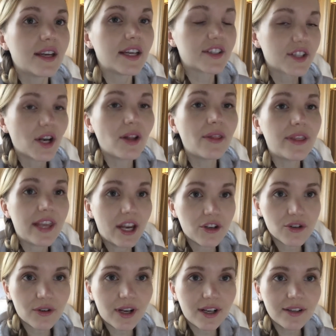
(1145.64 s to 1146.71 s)
it's called the
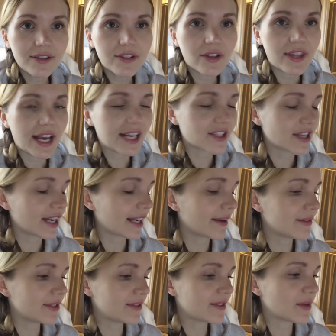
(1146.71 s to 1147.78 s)
underall, so the hashtag I
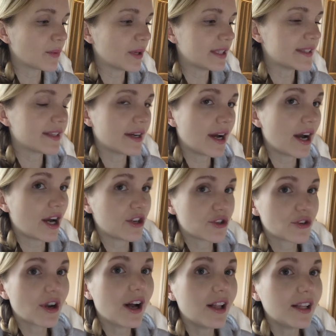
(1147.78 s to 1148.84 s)
was using was
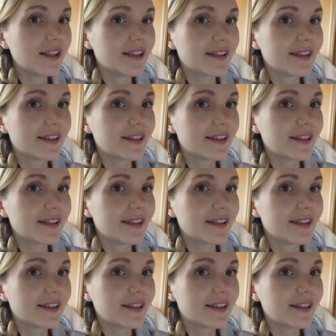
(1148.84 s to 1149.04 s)
underall.